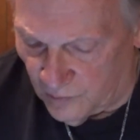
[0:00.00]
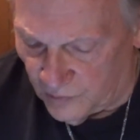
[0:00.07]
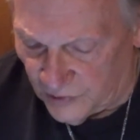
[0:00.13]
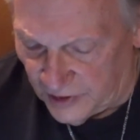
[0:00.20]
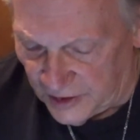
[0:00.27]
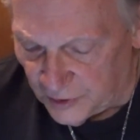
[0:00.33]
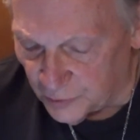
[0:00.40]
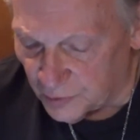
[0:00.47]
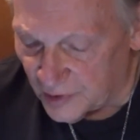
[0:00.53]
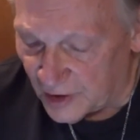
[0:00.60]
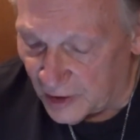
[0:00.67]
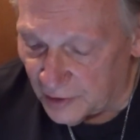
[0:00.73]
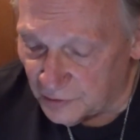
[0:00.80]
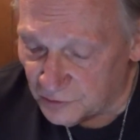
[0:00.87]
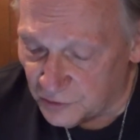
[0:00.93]
the
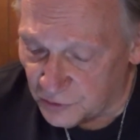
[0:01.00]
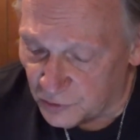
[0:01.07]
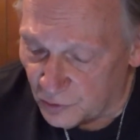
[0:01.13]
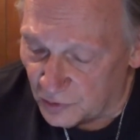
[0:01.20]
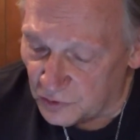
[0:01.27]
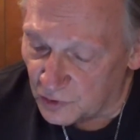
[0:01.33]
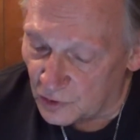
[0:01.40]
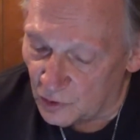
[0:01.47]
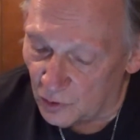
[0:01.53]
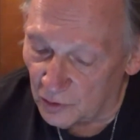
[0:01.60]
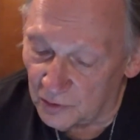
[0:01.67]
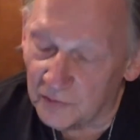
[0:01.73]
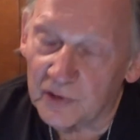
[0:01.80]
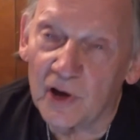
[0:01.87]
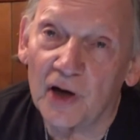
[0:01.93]
Israelites thought the
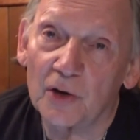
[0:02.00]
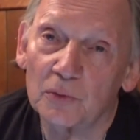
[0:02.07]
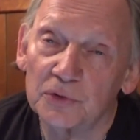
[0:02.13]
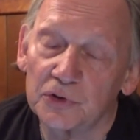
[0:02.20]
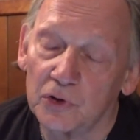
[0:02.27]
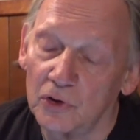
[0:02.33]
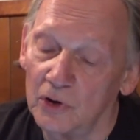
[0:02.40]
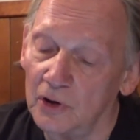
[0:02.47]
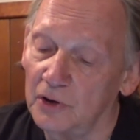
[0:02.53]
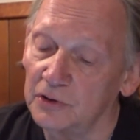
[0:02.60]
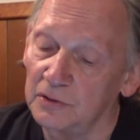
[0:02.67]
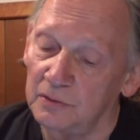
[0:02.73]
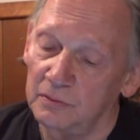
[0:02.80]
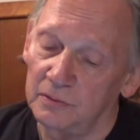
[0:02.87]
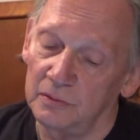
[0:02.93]
glory of God was
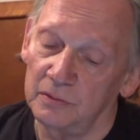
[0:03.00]
gone,